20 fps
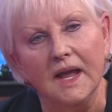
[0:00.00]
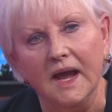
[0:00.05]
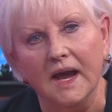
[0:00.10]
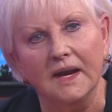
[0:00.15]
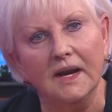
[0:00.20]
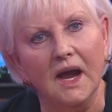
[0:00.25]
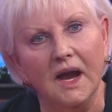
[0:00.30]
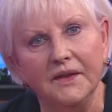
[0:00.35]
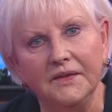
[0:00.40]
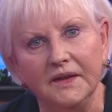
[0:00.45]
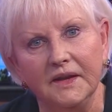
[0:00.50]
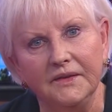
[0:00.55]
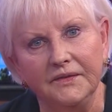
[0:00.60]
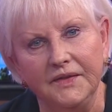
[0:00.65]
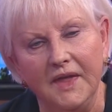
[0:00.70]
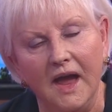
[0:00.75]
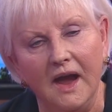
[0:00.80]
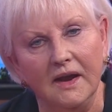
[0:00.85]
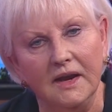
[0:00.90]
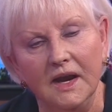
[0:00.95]
And I
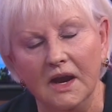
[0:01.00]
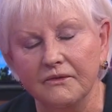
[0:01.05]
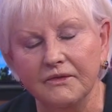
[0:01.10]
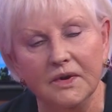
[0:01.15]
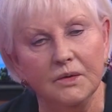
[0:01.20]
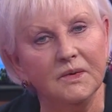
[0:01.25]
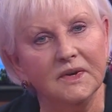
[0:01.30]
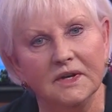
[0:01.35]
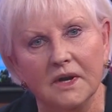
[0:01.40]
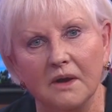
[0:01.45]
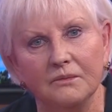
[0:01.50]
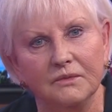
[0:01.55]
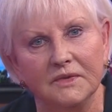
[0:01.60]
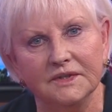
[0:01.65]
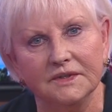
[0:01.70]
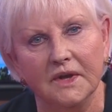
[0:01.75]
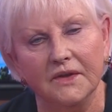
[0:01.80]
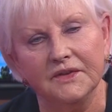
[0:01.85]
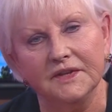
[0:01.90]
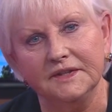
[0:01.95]
think that everyone
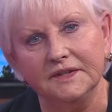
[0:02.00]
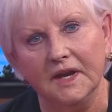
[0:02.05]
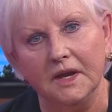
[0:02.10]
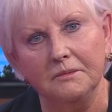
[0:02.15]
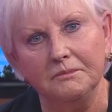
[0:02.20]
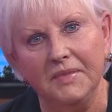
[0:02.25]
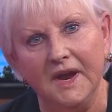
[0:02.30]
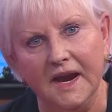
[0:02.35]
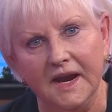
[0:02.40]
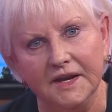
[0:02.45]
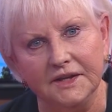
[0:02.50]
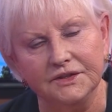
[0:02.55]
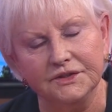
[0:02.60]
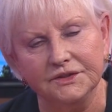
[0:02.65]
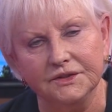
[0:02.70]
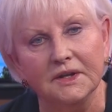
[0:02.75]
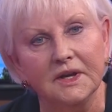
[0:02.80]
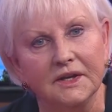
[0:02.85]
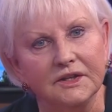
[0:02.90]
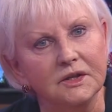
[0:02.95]
was on the same
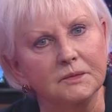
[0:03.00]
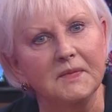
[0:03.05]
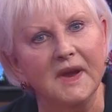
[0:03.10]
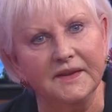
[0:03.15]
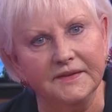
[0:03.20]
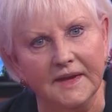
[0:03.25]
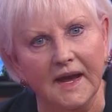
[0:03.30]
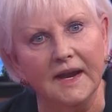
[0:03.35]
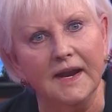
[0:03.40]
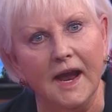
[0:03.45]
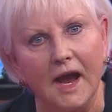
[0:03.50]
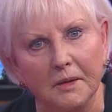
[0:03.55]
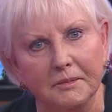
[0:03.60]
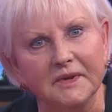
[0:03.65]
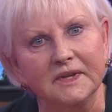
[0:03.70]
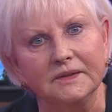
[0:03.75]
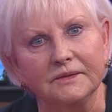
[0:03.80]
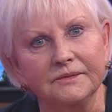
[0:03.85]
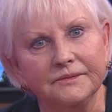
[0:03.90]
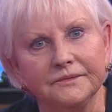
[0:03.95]
page to make that
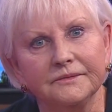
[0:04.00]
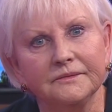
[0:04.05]
happen.